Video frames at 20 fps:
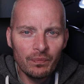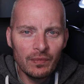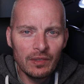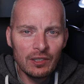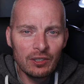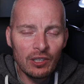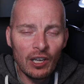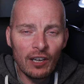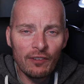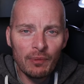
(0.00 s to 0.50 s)

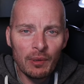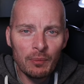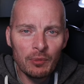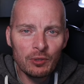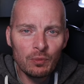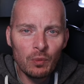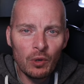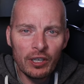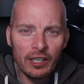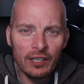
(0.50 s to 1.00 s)
staff
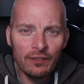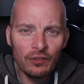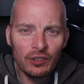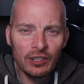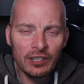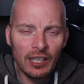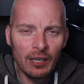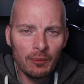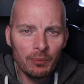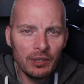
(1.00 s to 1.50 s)
members working for
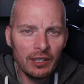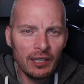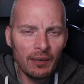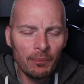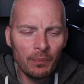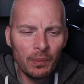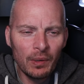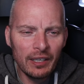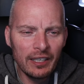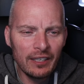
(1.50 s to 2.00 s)
the company. I
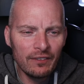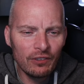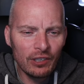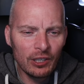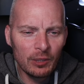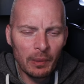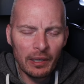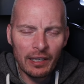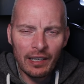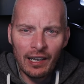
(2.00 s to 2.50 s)
believe
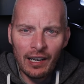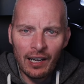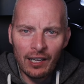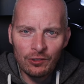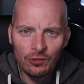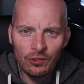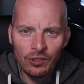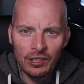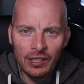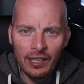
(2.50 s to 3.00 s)
around about
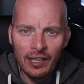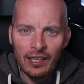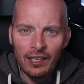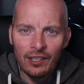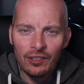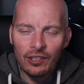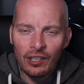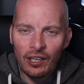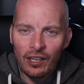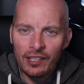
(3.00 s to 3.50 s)
100,
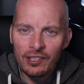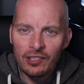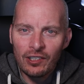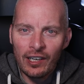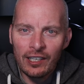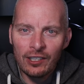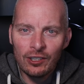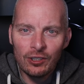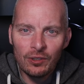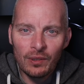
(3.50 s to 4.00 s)
the last
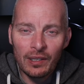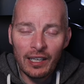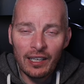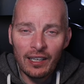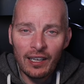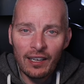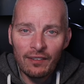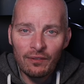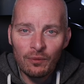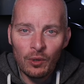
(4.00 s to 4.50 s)
I knew, and they
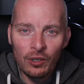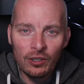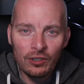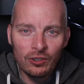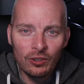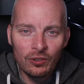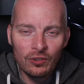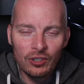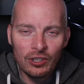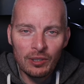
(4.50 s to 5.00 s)
have
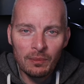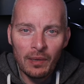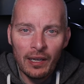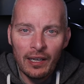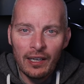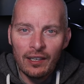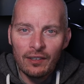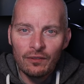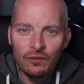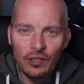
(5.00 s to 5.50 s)
worked on some
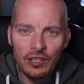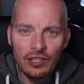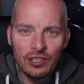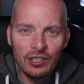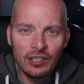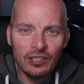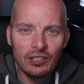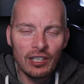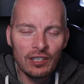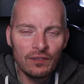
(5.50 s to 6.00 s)
very
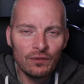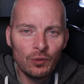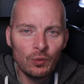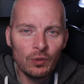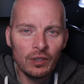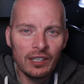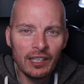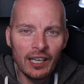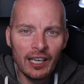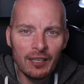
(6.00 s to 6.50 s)
successful
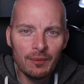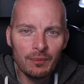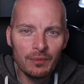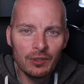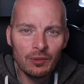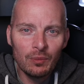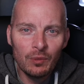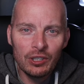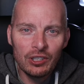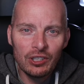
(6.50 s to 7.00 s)

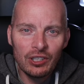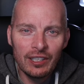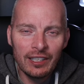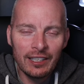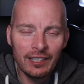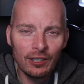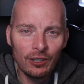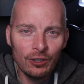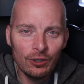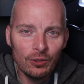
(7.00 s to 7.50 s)
games, which
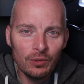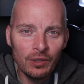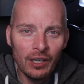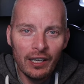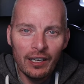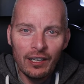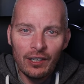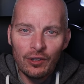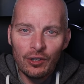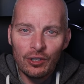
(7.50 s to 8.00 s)
include
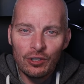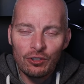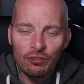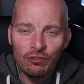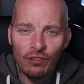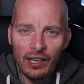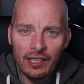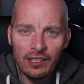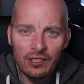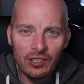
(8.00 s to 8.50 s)
the
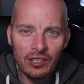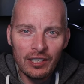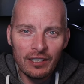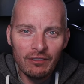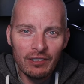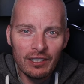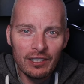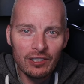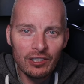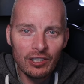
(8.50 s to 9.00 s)
Trine
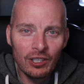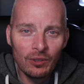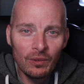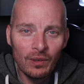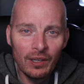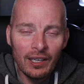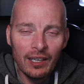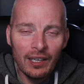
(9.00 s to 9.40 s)
series. So